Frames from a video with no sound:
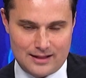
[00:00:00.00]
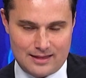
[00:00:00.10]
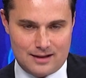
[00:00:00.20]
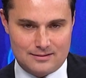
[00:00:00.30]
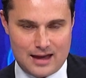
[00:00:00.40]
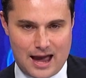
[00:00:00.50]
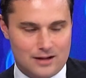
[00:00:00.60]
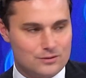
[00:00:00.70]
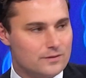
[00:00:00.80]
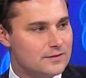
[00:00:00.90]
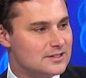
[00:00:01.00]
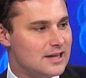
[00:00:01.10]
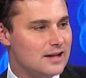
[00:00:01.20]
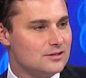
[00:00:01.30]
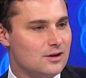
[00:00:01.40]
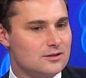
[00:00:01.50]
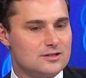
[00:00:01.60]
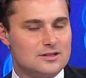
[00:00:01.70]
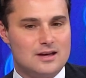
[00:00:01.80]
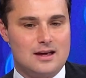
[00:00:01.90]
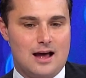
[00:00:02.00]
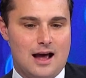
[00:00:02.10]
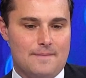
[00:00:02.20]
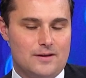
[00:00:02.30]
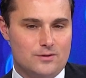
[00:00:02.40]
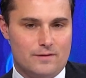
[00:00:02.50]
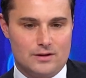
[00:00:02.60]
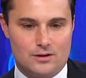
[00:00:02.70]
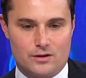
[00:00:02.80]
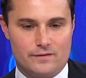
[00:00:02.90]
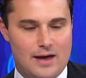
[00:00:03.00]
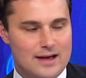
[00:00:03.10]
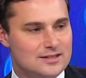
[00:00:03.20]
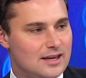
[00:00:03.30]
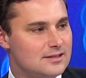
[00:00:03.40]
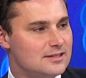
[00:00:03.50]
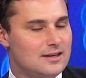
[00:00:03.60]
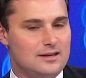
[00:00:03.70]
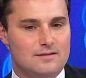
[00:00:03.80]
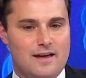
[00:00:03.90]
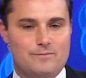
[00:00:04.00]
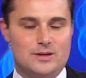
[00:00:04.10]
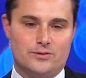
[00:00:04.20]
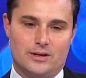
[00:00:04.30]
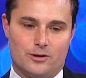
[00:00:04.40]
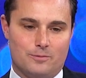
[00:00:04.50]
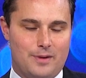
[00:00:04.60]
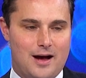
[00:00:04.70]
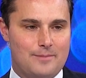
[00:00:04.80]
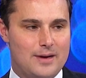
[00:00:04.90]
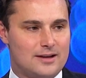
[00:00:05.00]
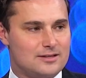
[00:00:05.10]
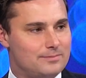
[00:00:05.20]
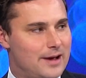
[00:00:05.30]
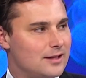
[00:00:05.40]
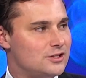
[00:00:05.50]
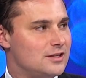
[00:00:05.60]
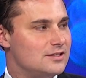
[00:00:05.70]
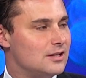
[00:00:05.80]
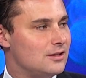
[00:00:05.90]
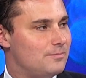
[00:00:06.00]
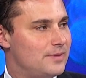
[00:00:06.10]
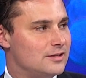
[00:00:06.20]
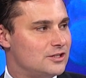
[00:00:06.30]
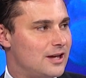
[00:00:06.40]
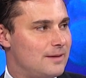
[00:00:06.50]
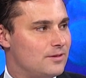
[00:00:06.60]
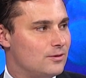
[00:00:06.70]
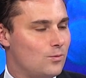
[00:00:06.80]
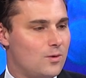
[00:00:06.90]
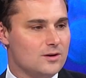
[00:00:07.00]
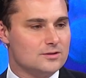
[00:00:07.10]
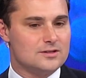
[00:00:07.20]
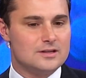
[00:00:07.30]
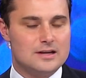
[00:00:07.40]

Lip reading: that outlook for Santos. They do have a lot of assets. They have been doing a lot of buybacks. The balance sheet's in a lot better shape than it was.